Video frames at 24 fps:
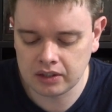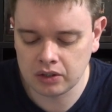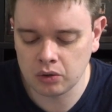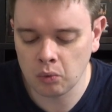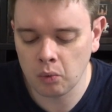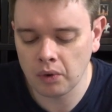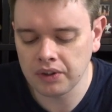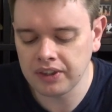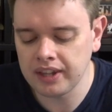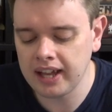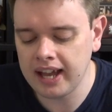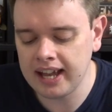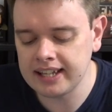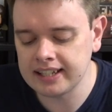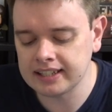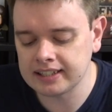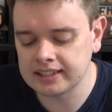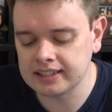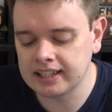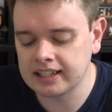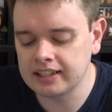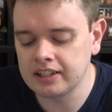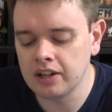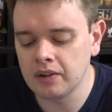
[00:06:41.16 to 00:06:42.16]
the one that
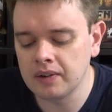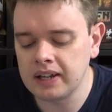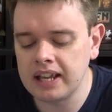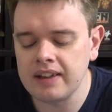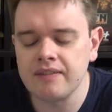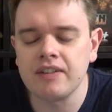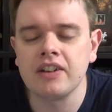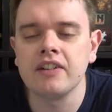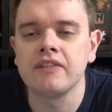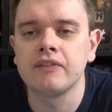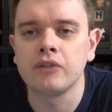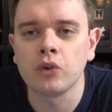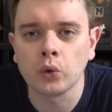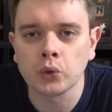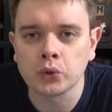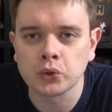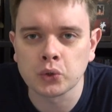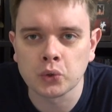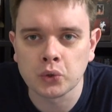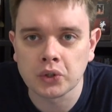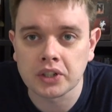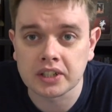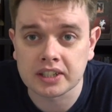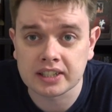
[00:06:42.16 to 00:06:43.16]
is you know giving
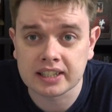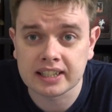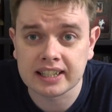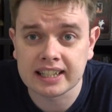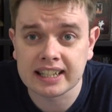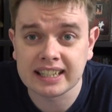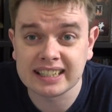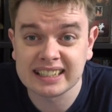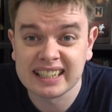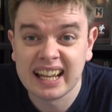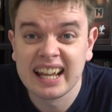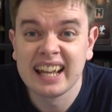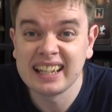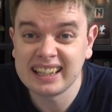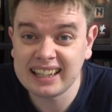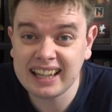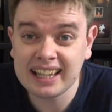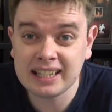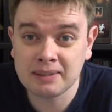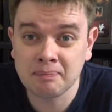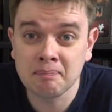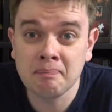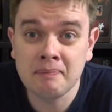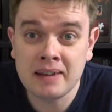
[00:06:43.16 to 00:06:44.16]
false orders and things
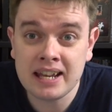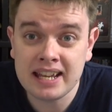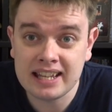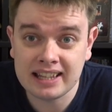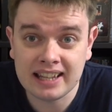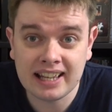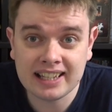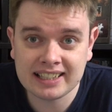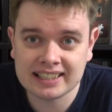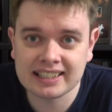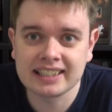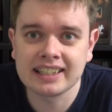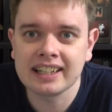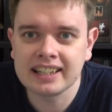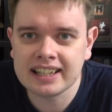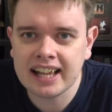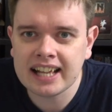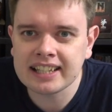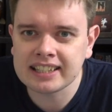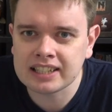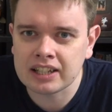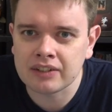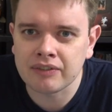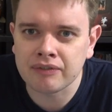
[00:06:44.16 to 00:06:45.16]
that's me that's the
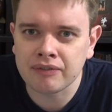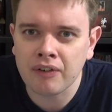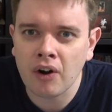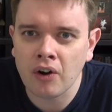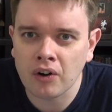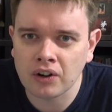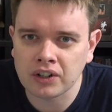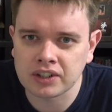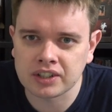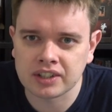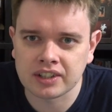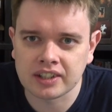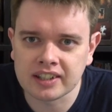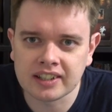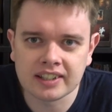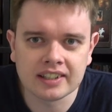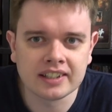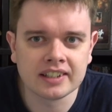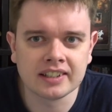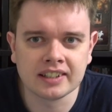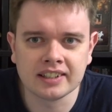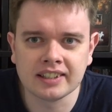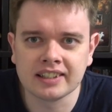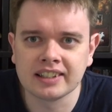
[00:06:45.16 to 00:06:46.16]
that's the fox
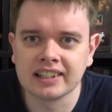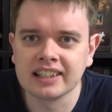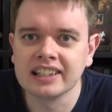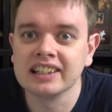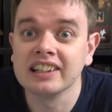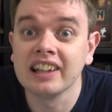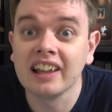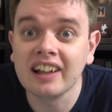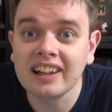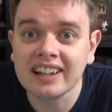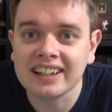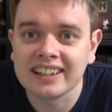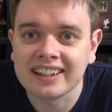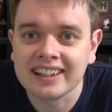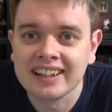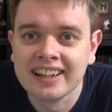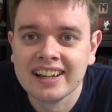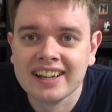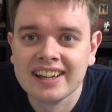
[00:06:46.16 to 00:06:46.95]
the the liar